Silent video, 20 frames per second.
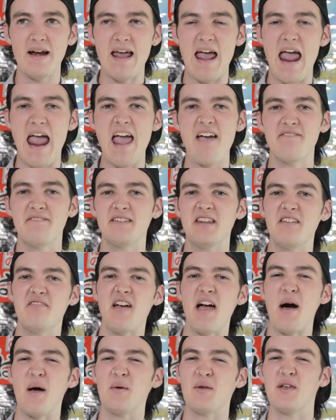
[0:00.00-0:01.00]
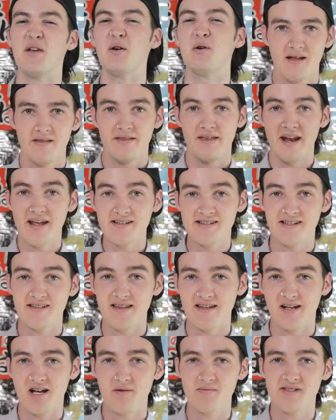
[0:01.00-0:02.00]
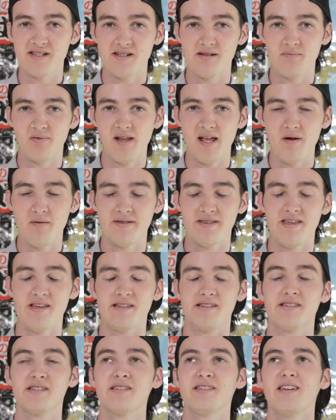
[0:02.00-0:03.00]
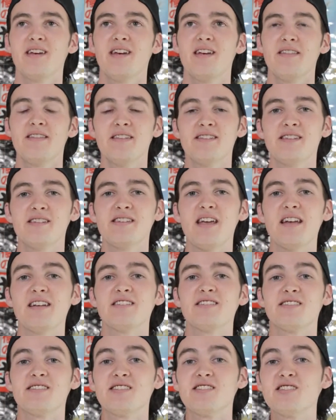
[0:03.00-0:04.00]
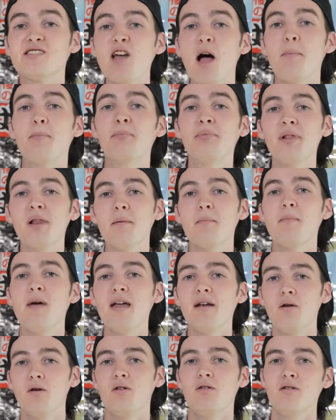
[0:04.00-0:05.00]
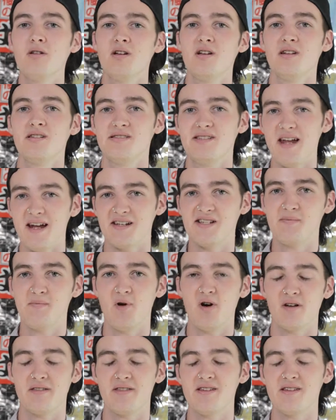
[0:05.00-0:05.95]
a hefty value. The next thing that comes into play with this is a supplemental textbook.